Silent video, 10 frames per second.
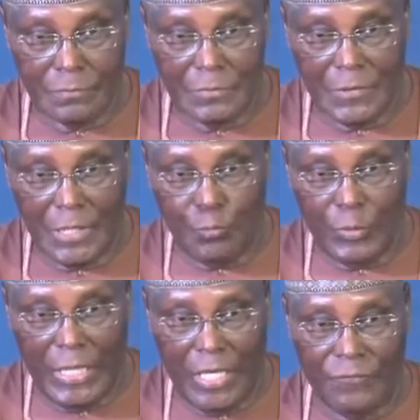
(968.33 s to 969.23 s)
And we
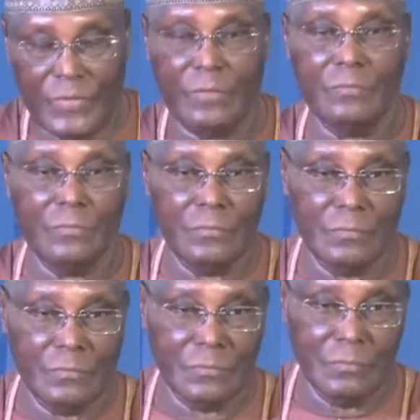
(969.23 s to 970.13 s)
left.
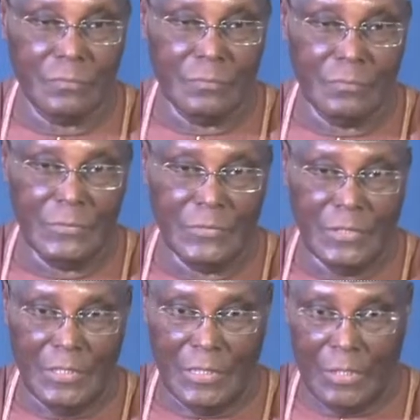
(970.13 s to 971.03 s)

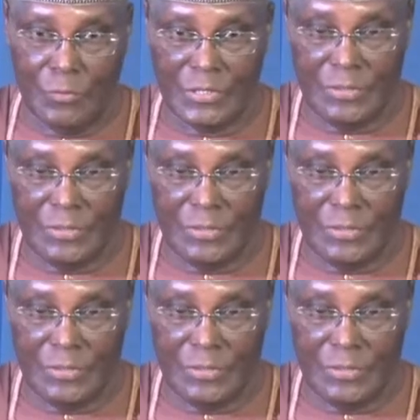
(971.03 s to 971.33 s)
And that was the